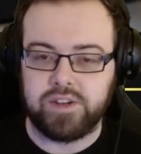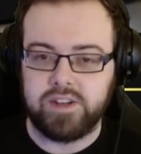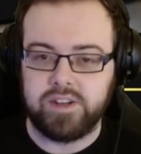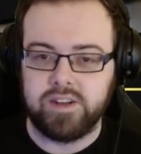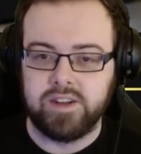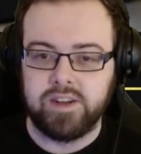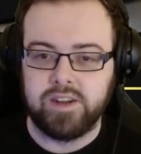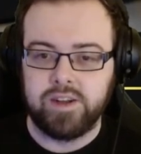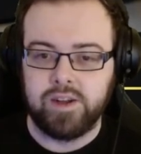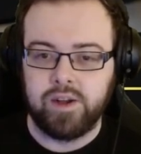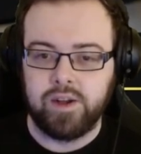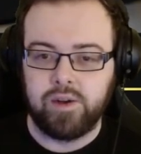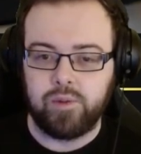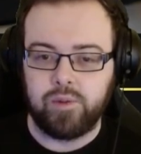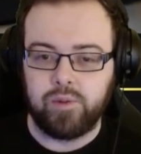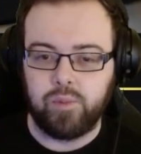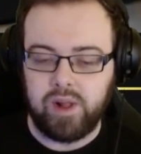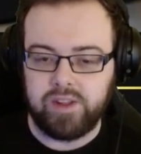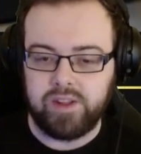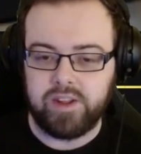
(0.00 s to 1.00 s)
Factory.
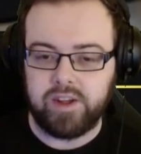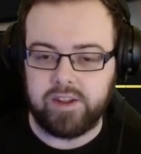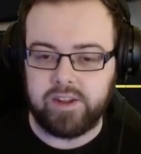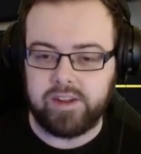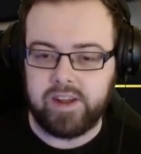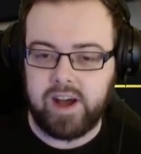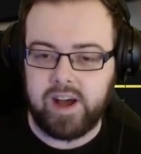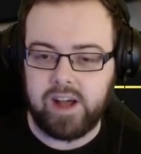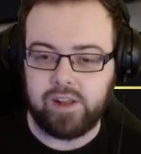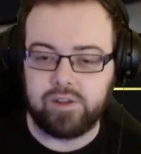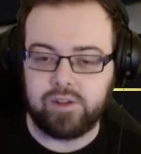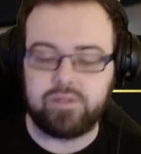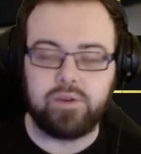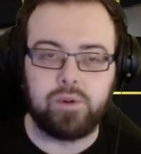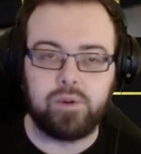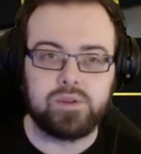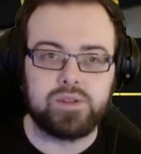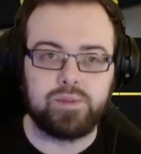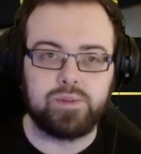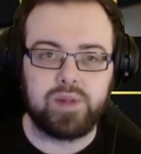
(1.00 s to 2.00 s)
Well done. I
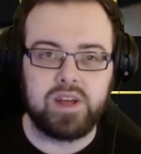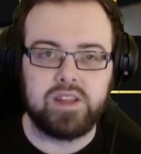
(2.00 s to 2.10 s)
look forward